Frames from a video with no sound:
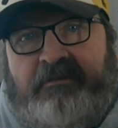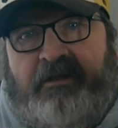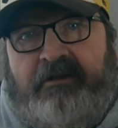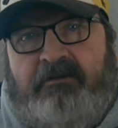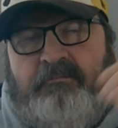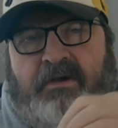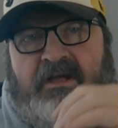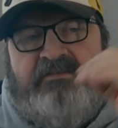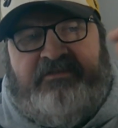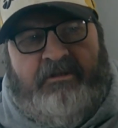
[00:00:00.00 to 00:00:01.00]
and you
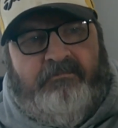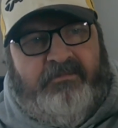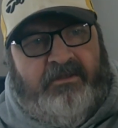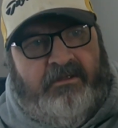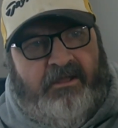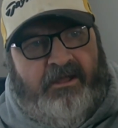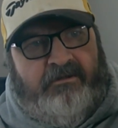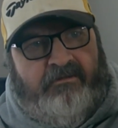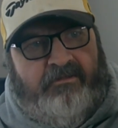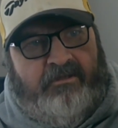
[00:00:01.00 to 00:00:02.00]
buy something,
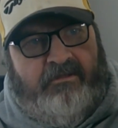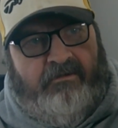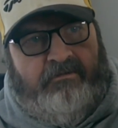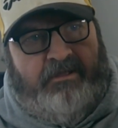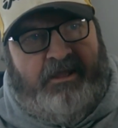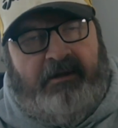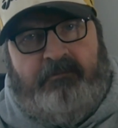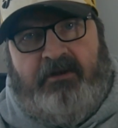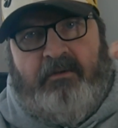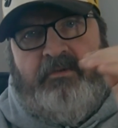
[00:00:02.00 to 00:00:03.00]
enter the code
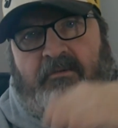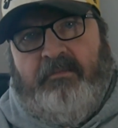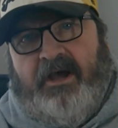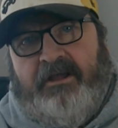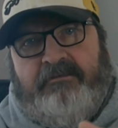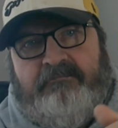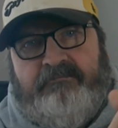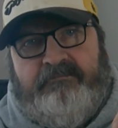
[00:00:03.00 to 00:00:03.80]
MWMike,